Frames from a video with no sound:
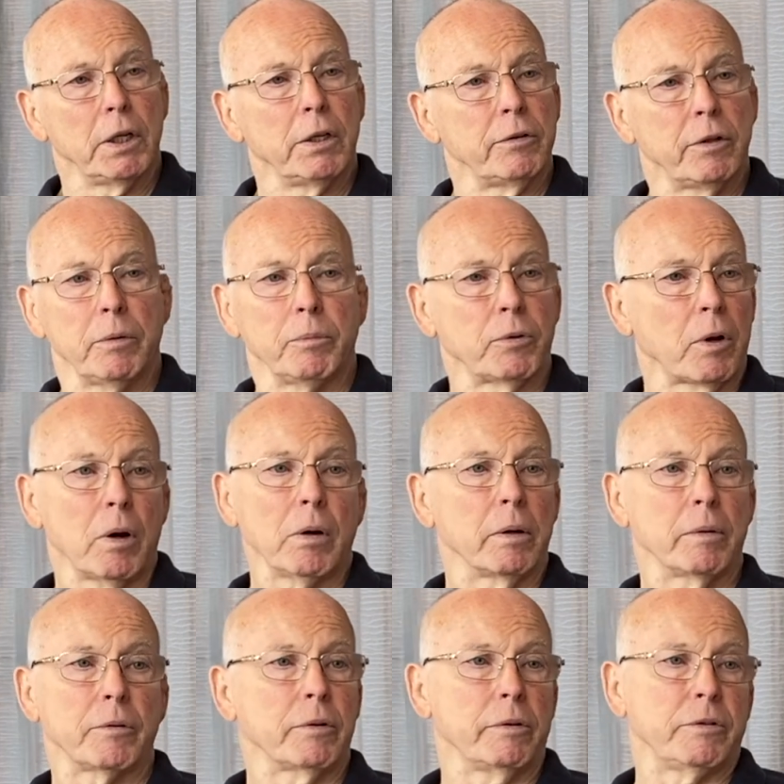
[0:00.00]
So I'm
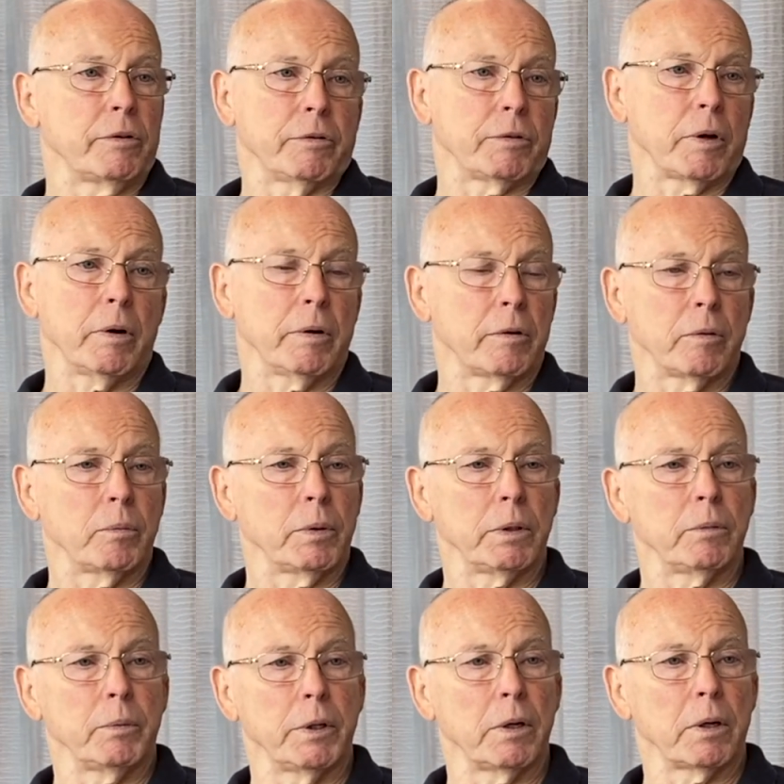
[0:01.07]
sorry. So he said, sorry, so
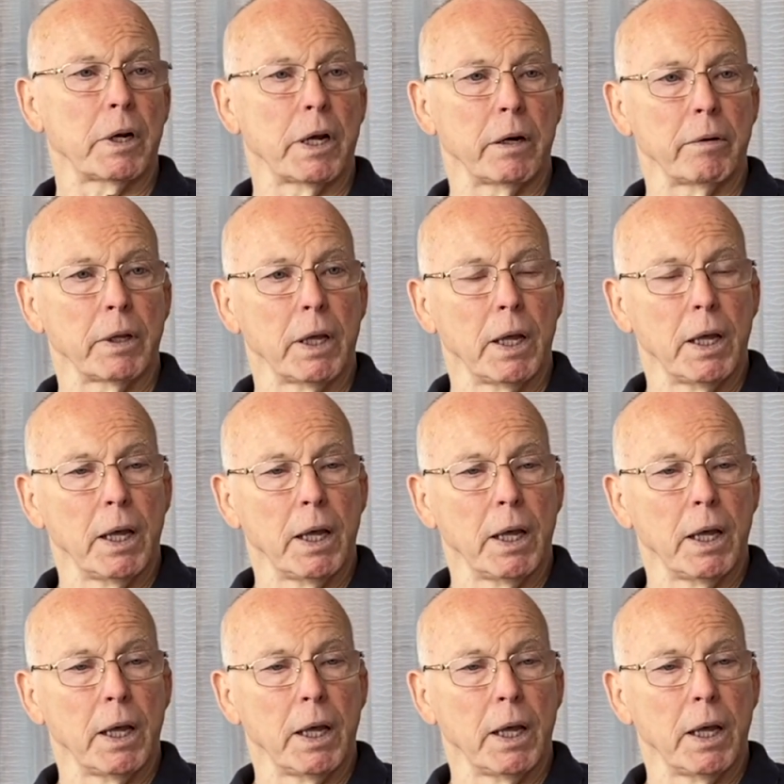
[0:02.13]
we don't hire you.